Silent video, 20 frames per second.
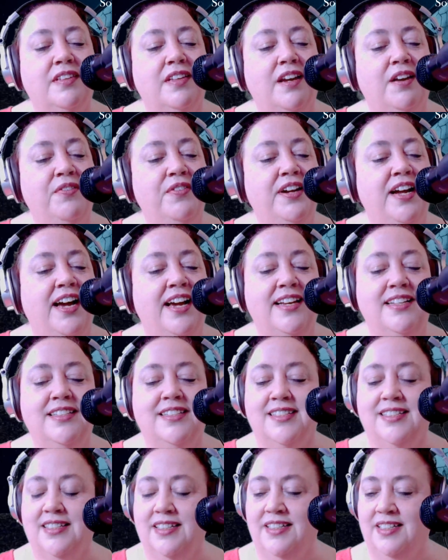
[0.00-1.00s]
tease. Oh,
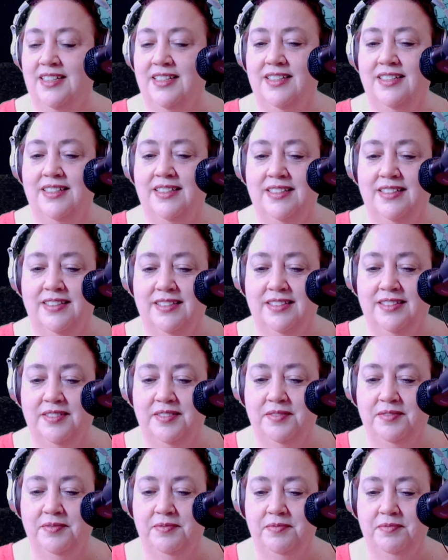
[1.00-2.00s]
nice.
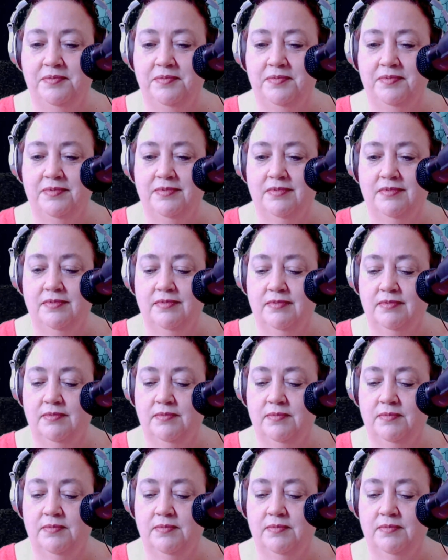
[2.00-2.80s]
But I said.